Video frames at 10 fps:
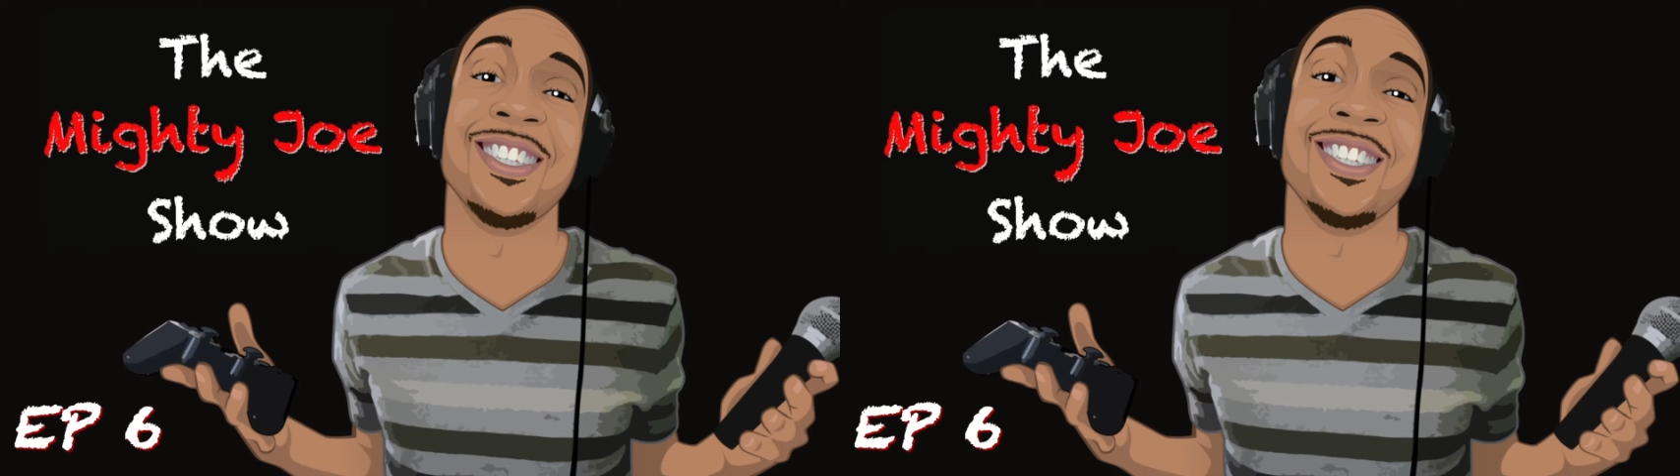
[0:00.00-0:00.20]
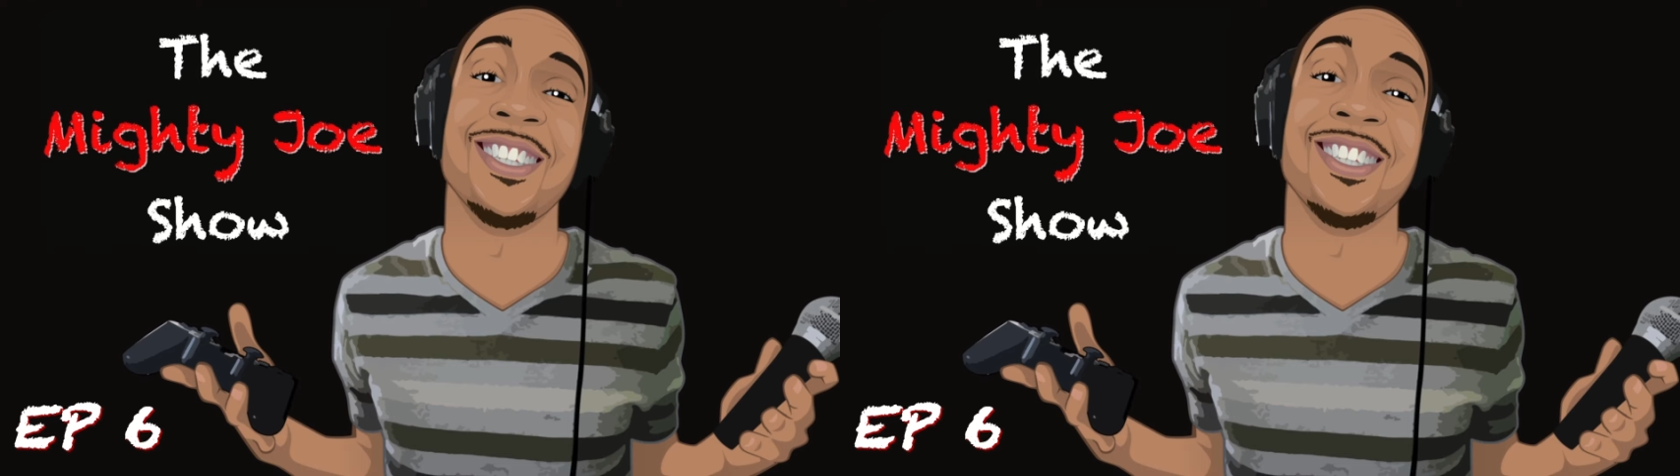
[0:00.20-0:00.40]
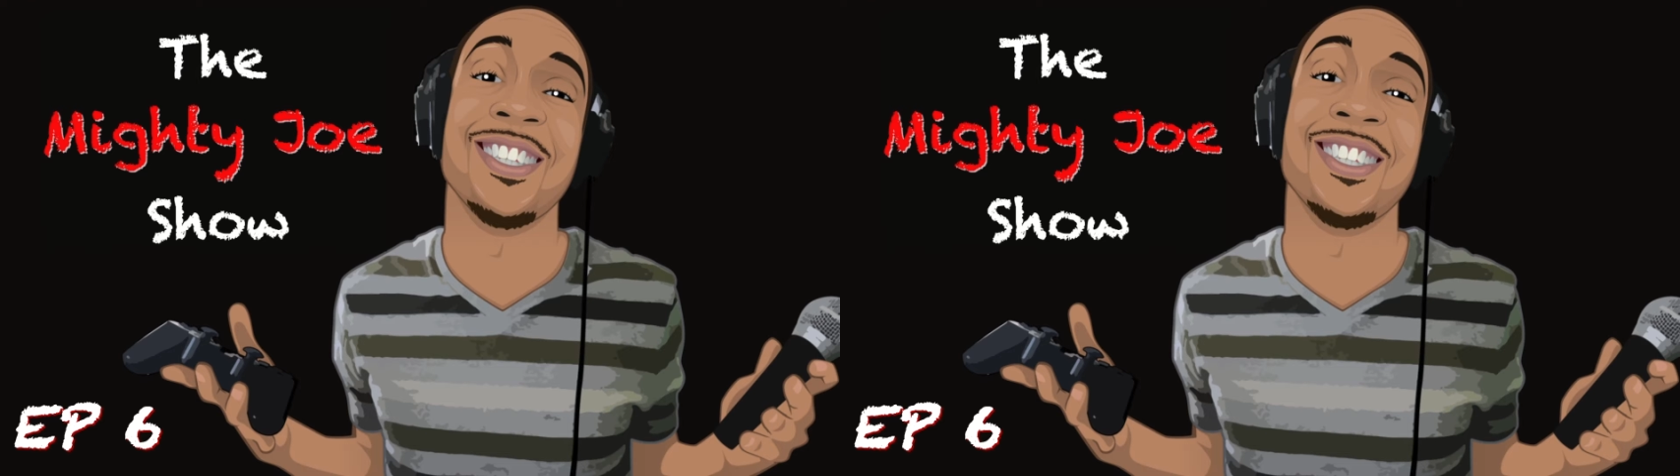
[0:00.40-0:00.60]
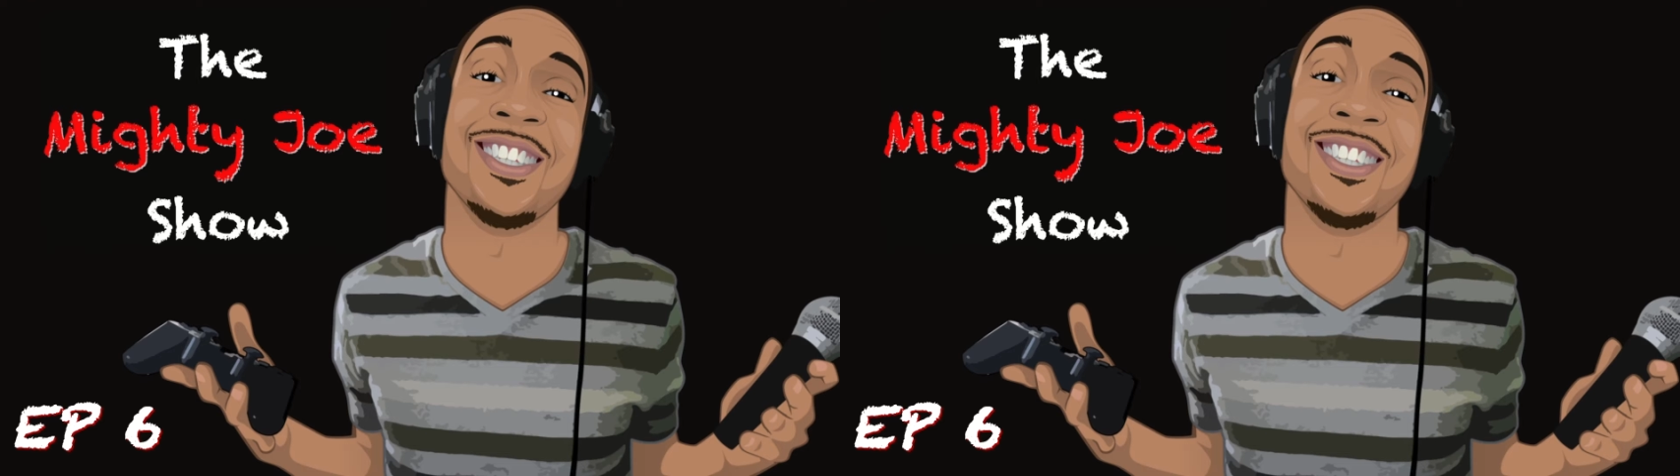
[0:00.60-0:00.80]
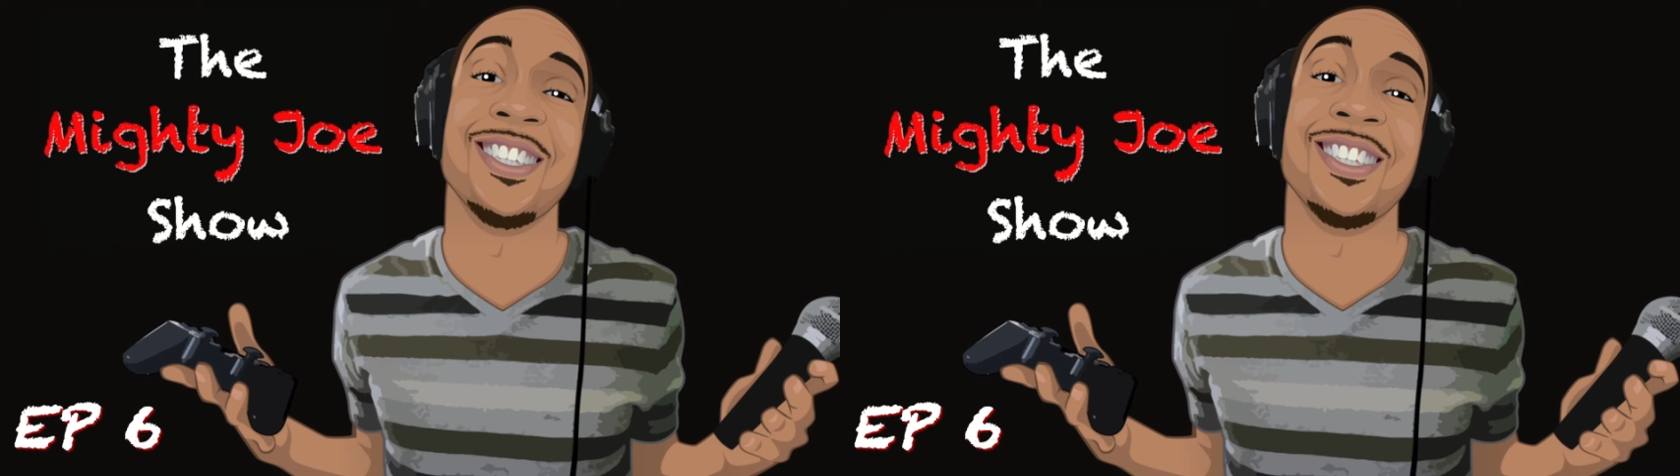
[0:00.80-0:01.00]
songs,
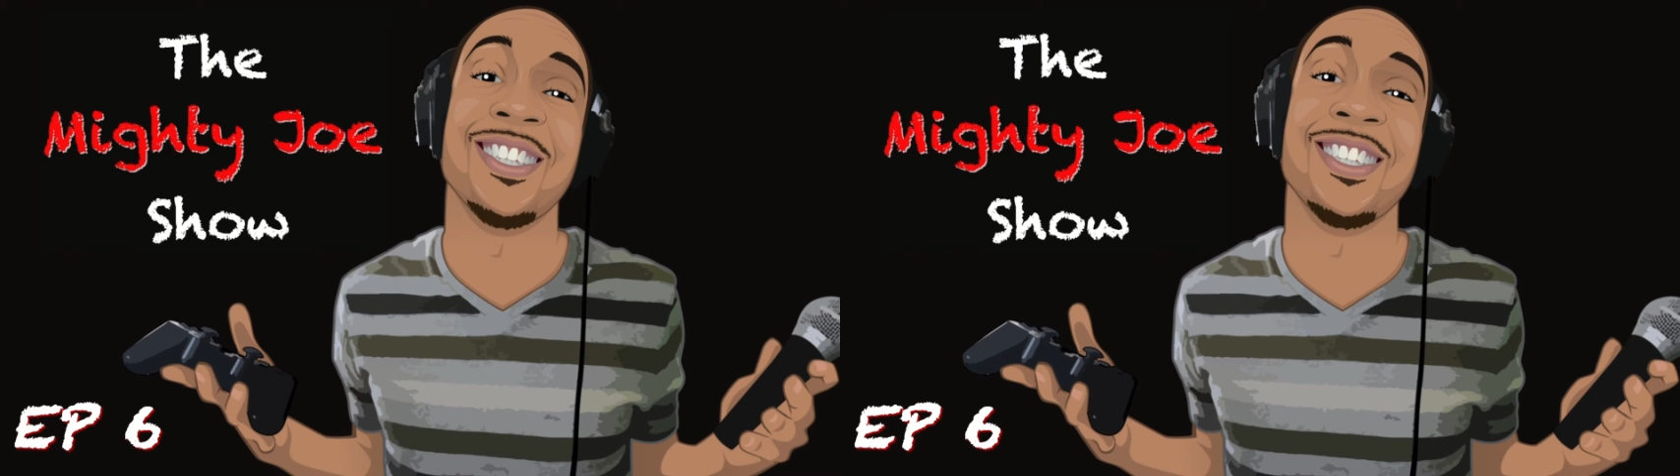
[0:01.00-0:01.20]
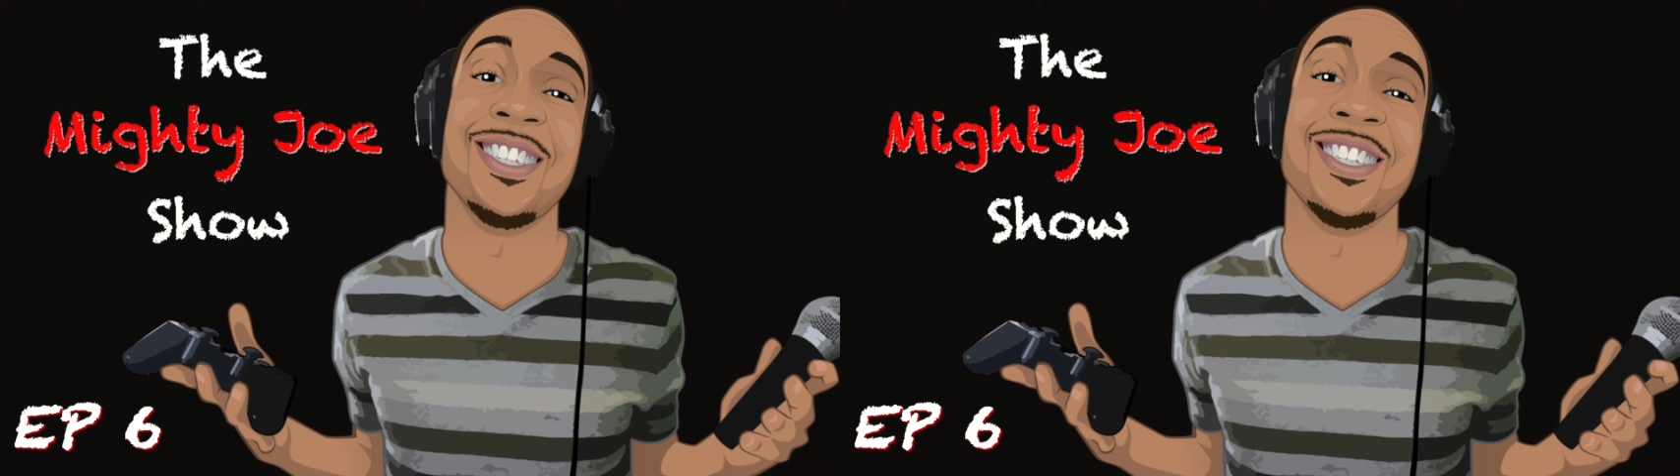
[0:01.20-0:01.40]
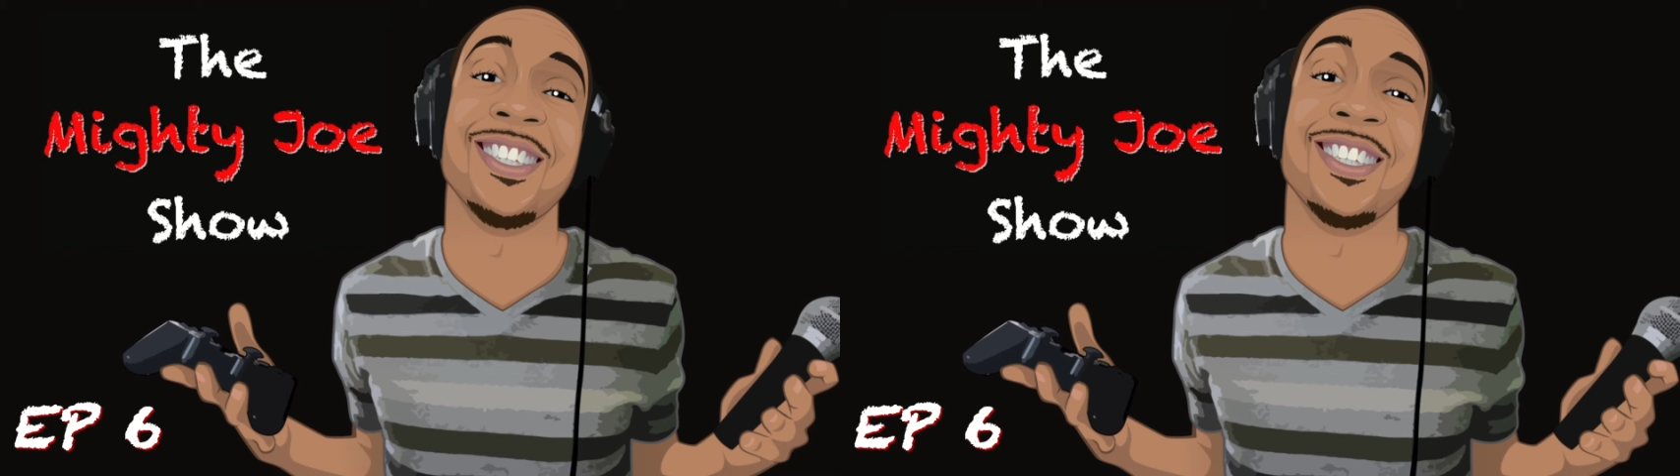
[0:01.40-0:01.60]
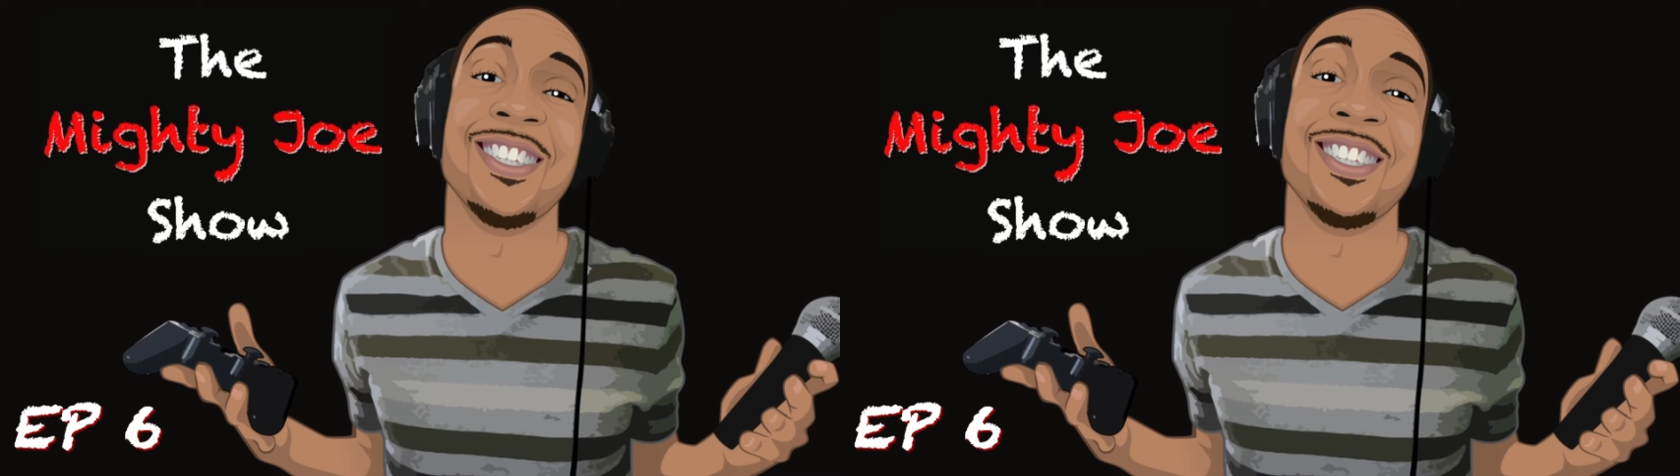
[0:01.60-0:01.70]
jazz songs,